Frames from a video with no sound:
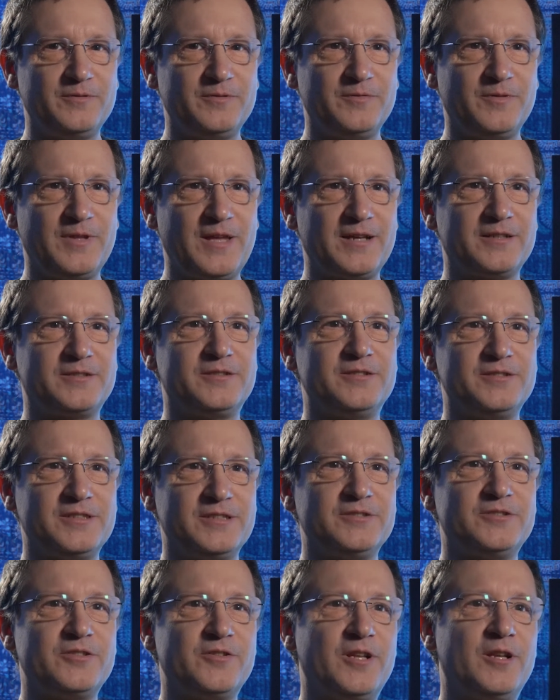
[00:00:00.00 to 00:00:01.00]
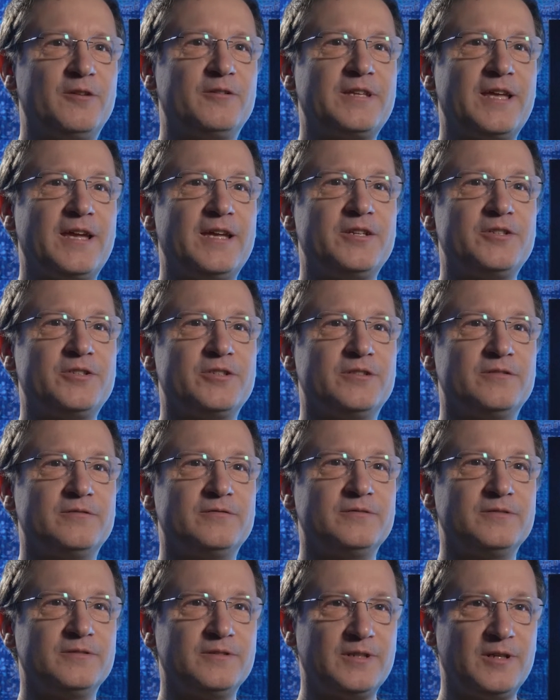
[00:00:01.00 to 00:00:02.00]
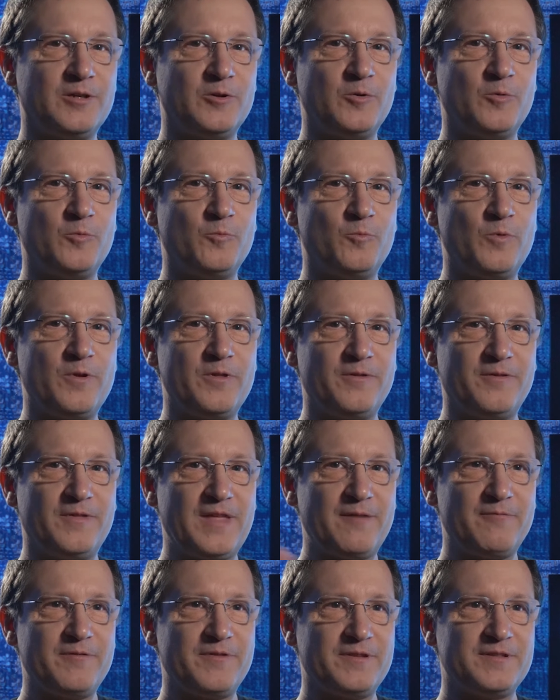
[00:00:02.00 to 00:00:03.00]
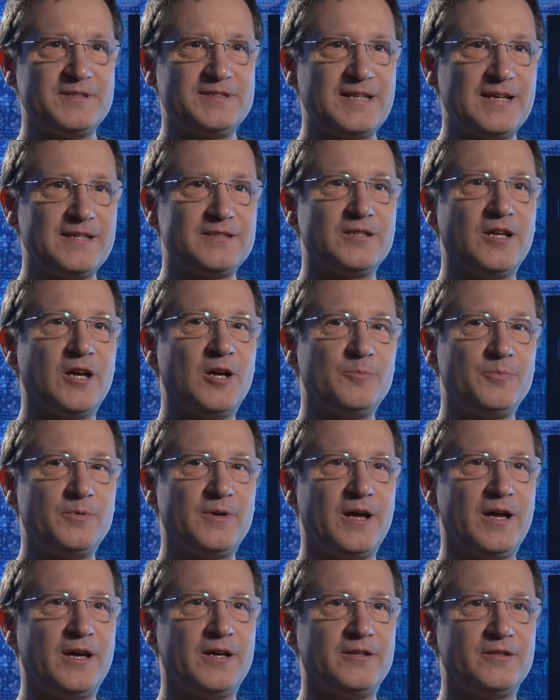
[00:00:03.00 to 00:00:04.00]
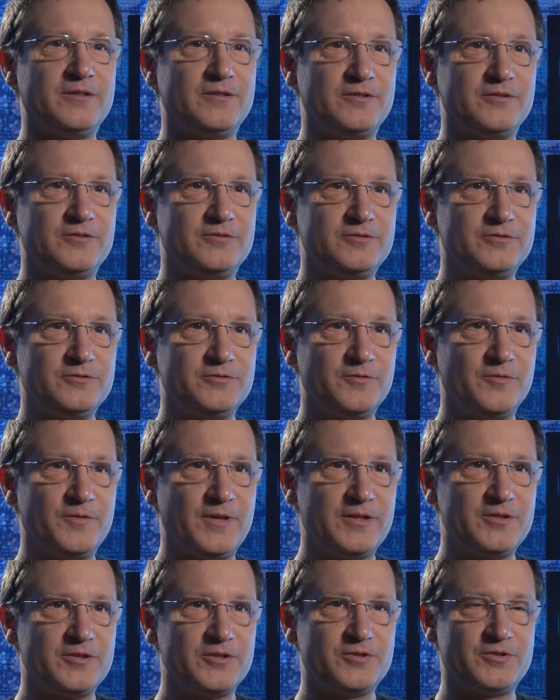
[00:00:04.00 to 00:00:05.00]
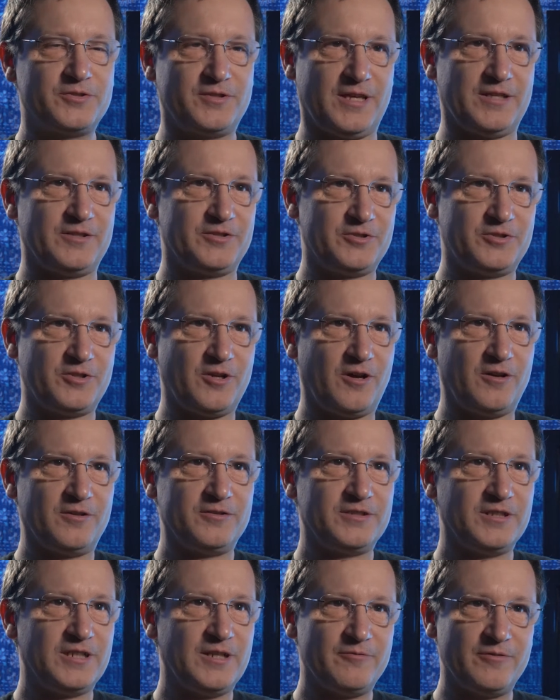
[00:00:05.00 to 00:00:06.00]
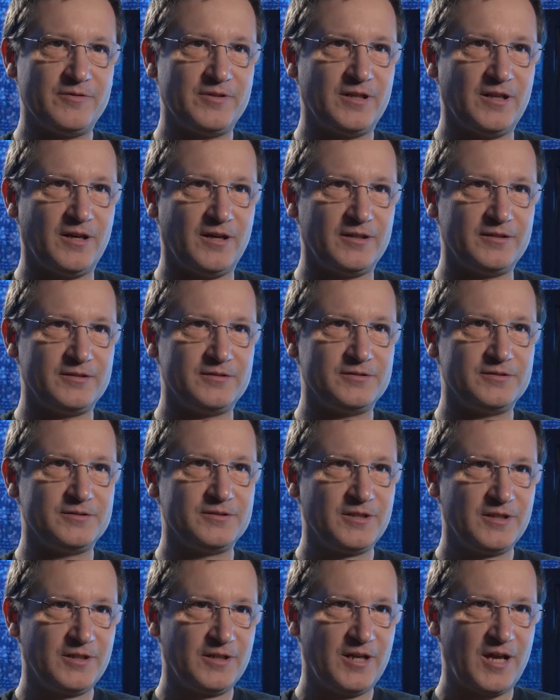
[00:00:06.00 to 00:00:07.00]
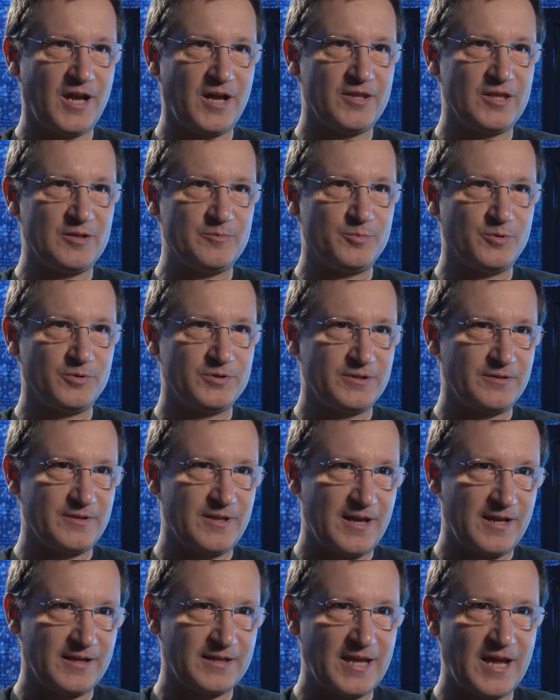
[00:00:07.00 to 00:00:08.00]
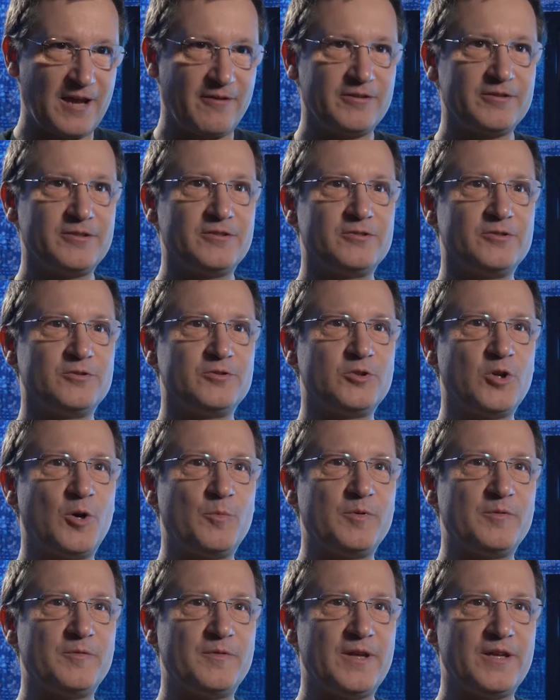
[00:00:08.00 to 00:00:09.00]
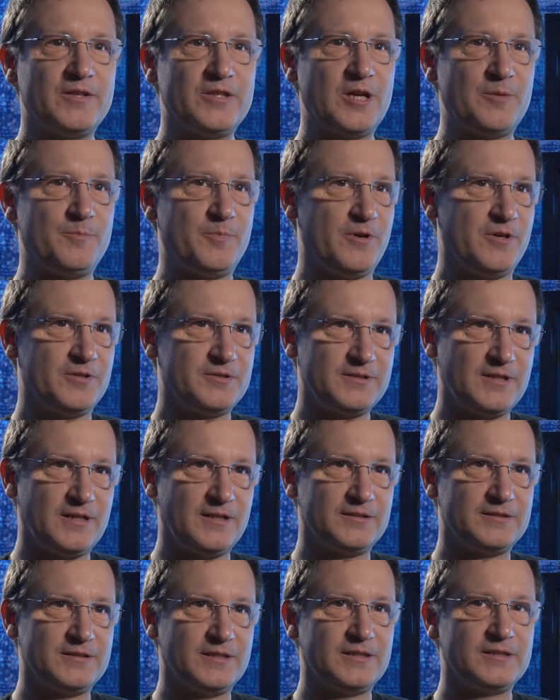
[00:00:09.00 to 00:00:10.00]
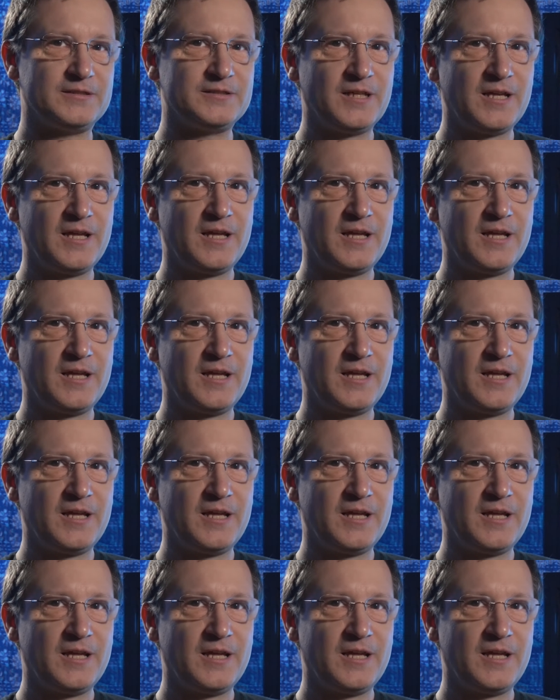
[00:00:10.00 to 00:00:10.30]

the actors into the location with everything set up, and they just then start delivering the lines and then putting their characters on top of it and their personalities,